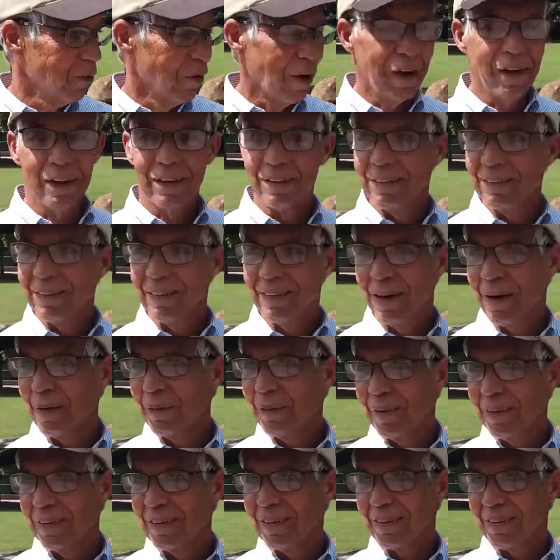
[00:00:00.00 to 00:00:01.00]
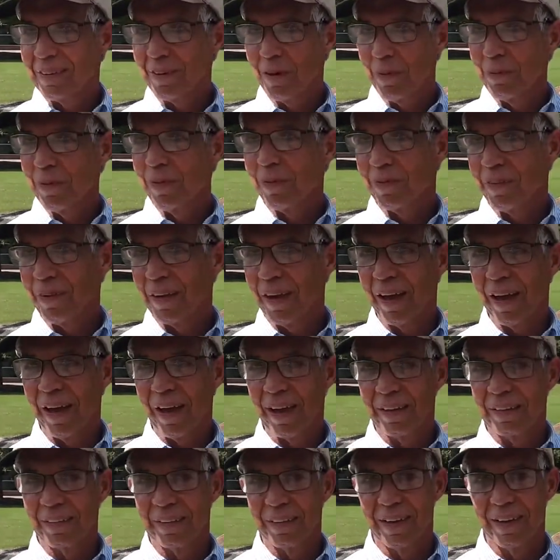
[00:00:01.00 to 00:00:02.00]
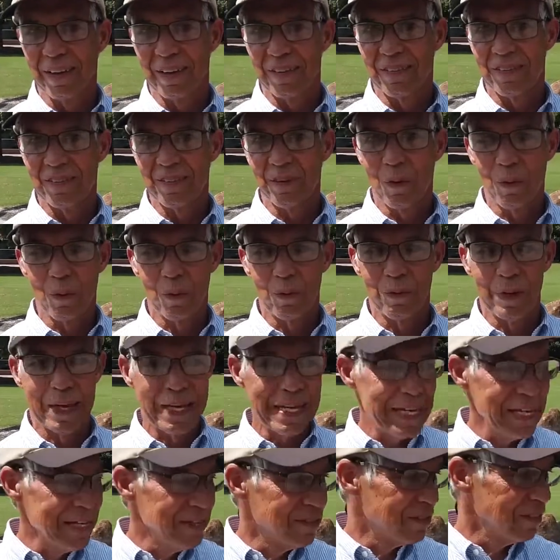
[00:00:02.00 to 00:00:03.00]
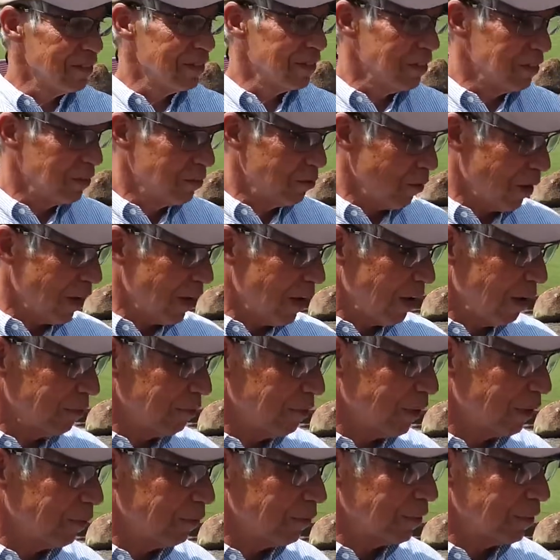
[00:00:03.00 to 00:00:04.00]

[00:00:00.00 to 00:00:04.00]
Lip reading: great. It's just super for that. And it's so easy to drive and